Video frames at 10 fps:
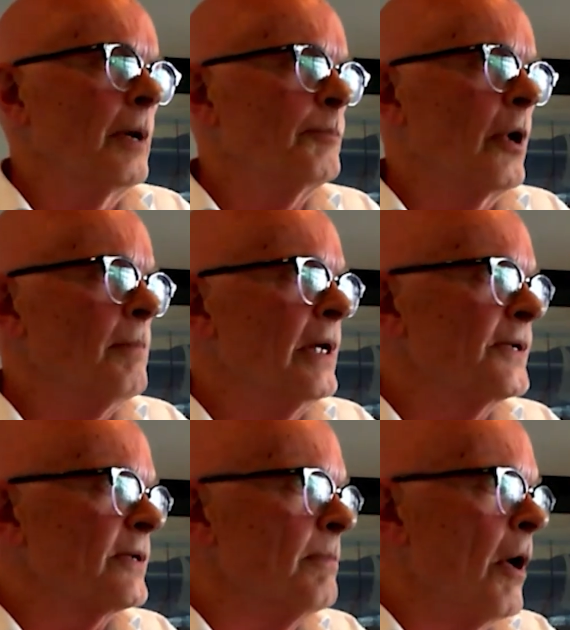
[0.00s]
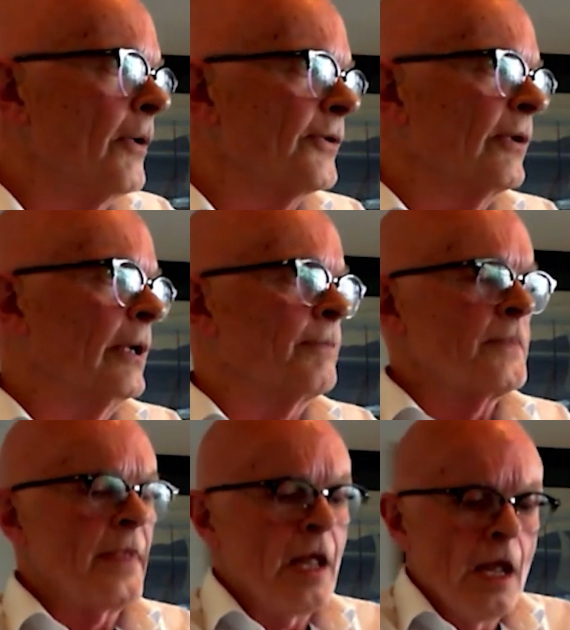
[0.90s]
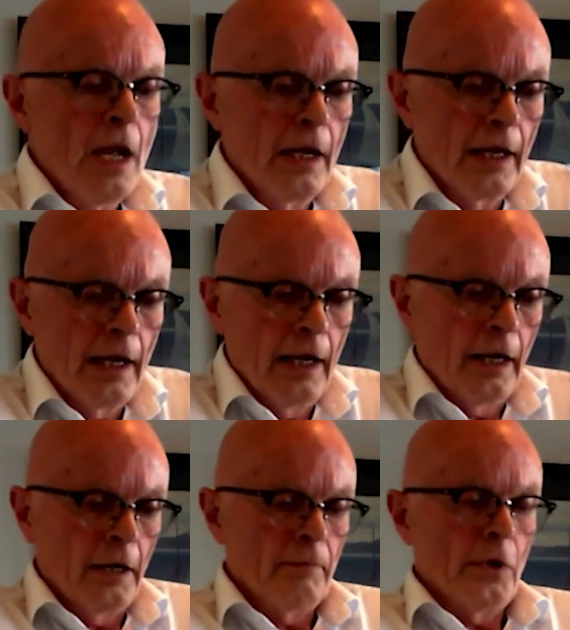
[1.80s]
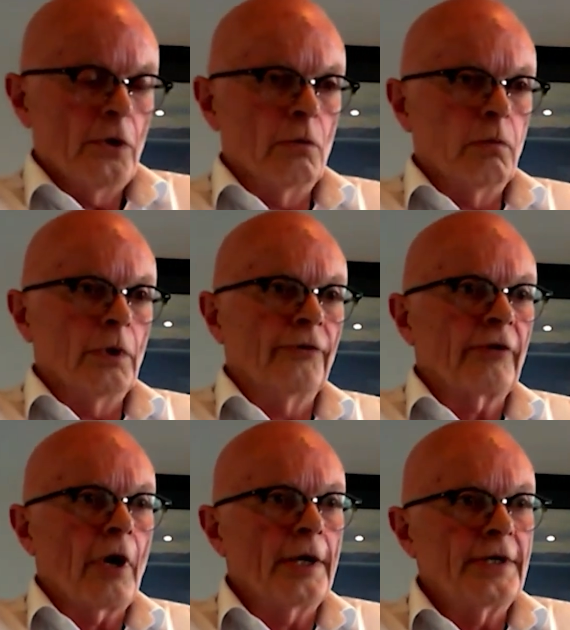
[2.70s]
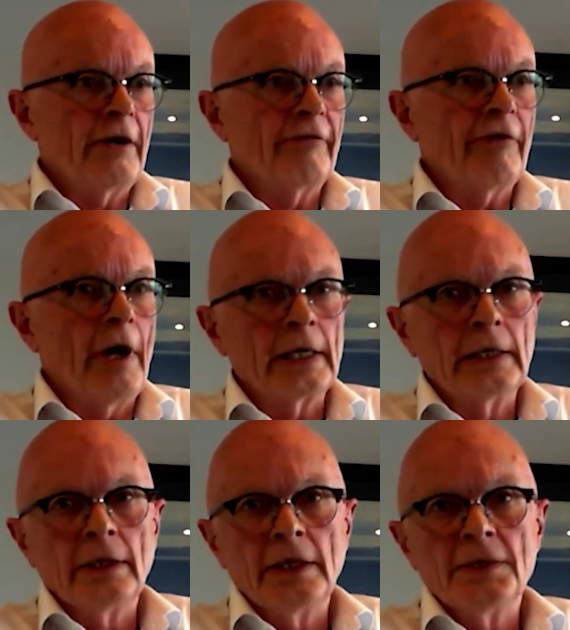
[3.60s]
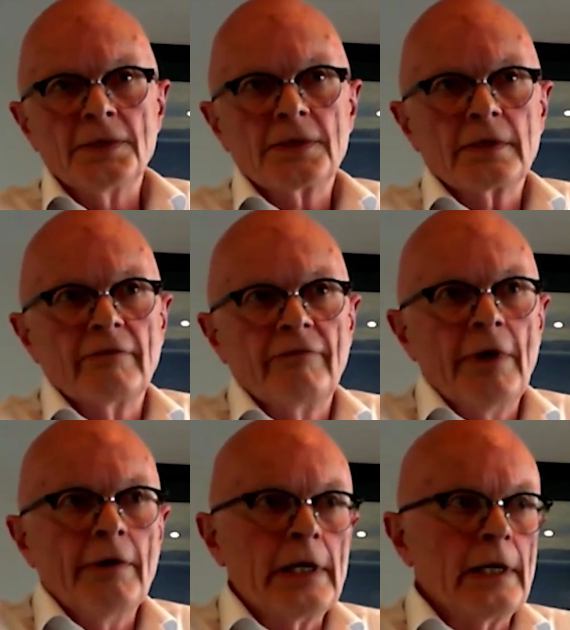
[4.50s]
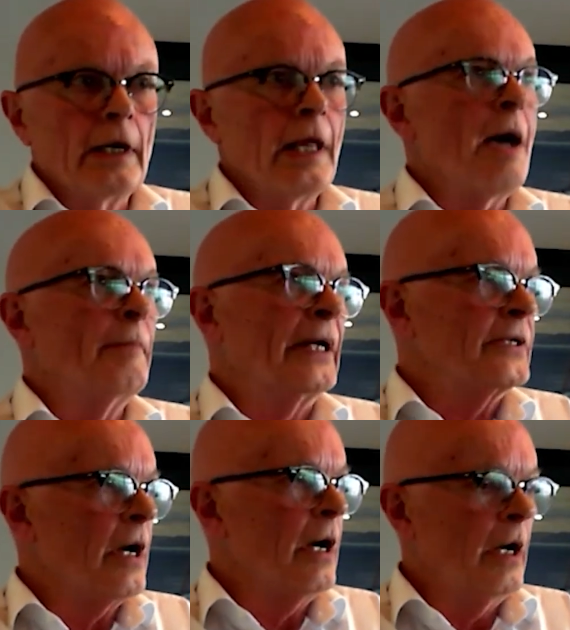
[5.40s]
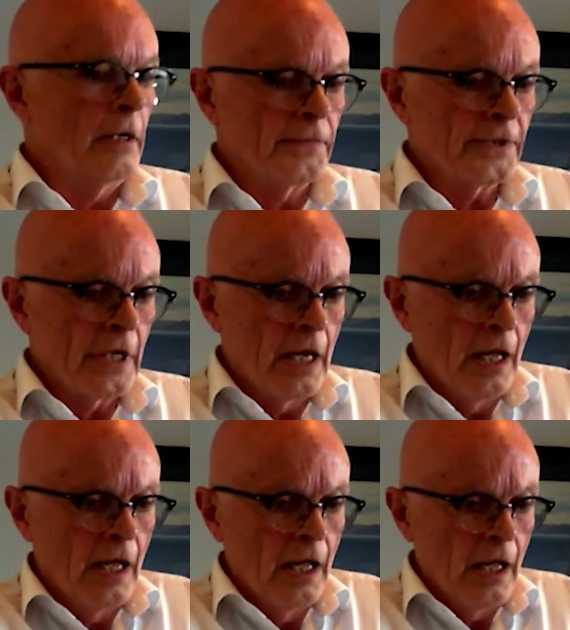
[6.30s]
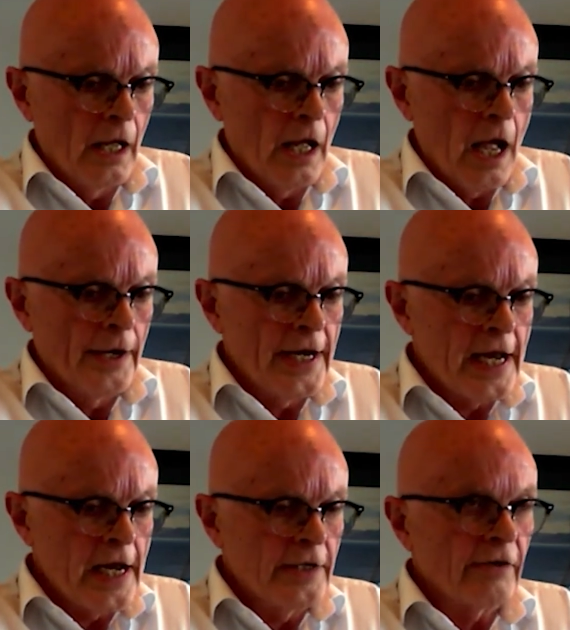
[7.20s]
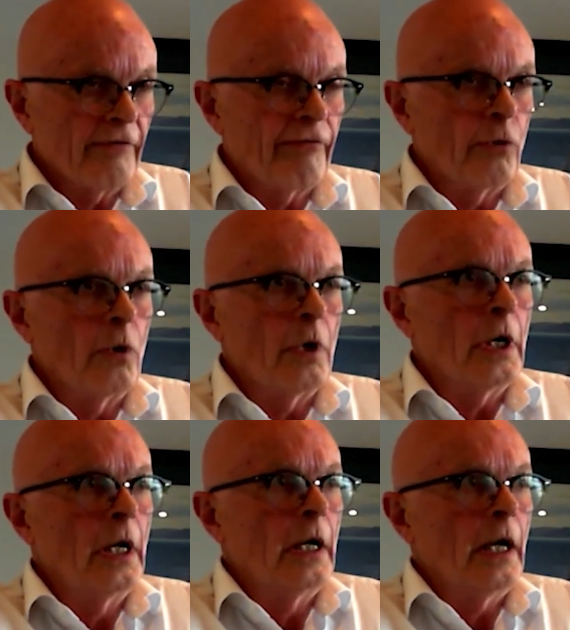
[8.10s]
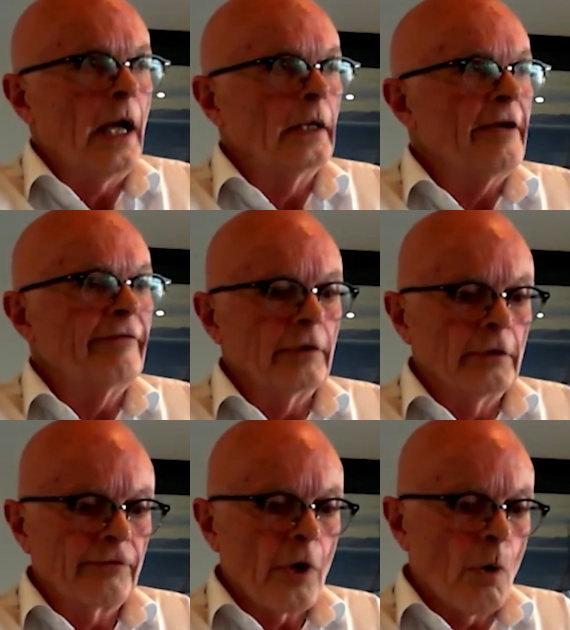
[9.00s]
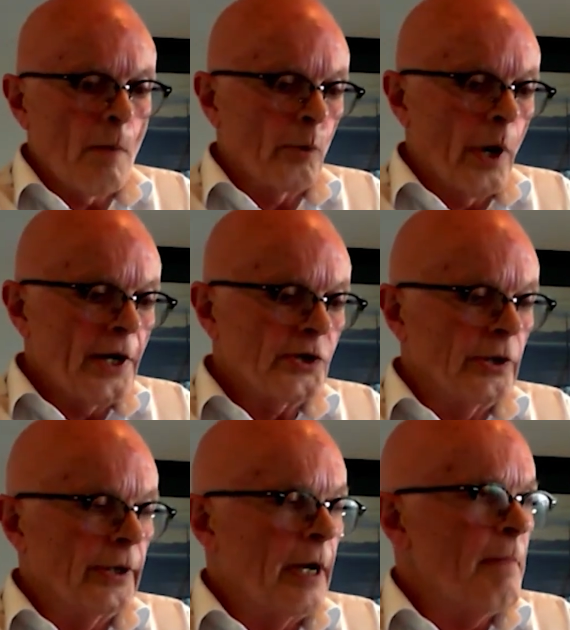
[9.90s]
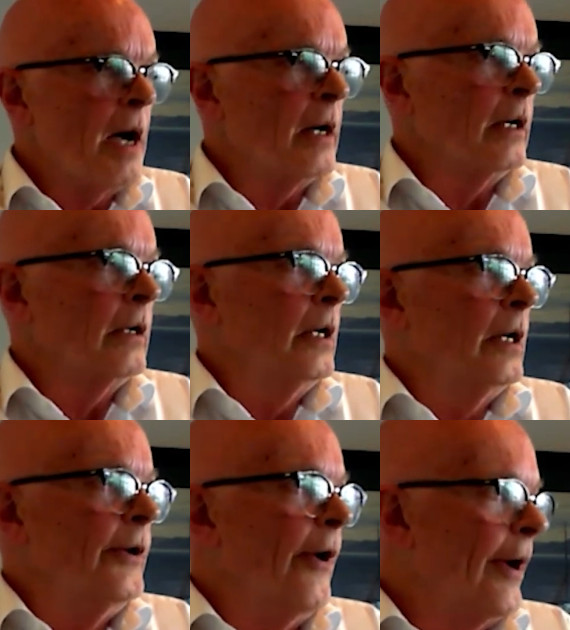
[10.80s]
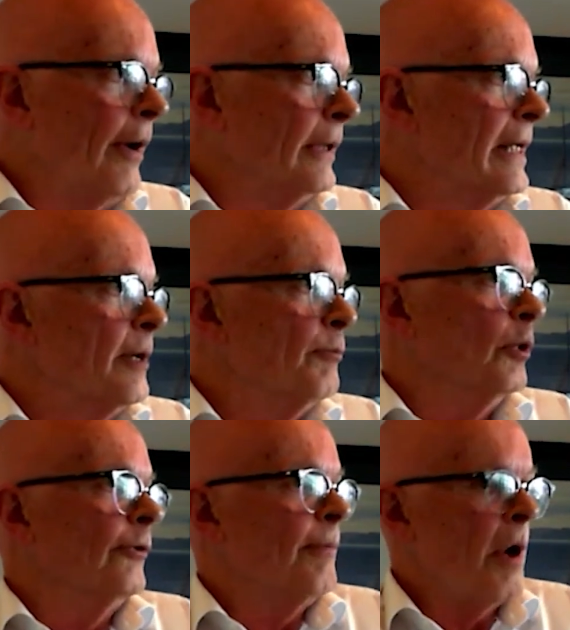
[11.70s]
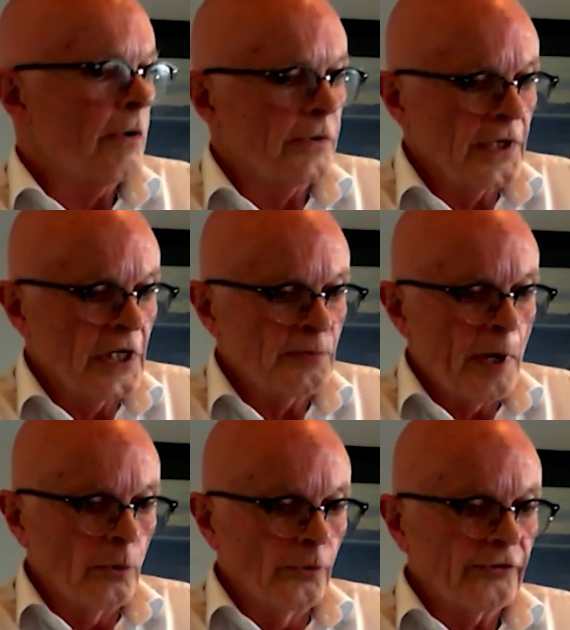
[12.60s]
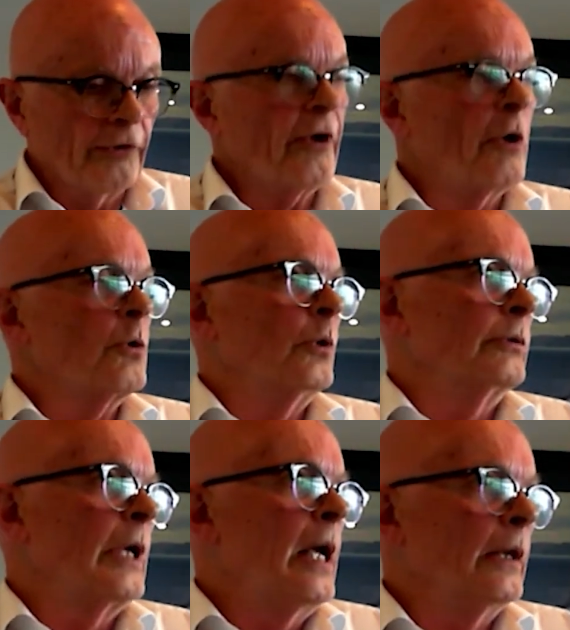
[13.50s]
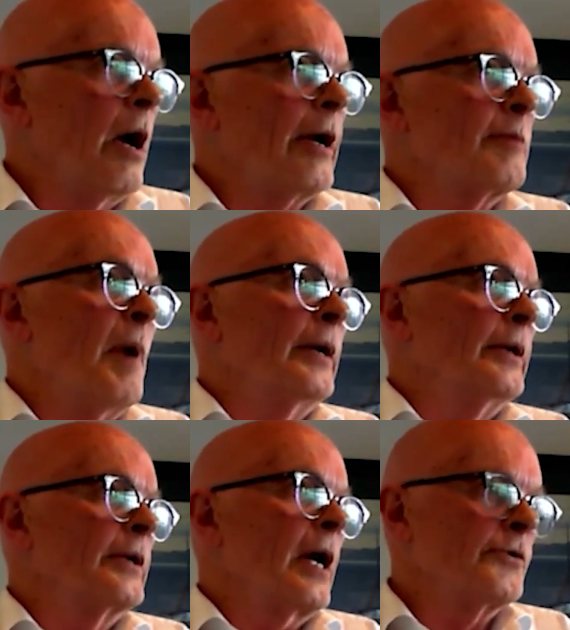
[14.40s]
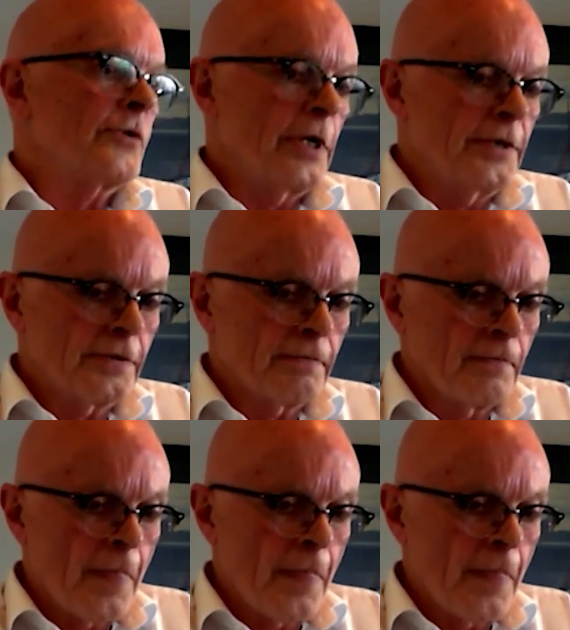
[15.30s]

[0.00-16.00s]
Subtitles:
Prime Minister Morrison, who was identifying in these very alarming times a need for a level of cooperation among not only liberal democracies but also so-called like-minded countries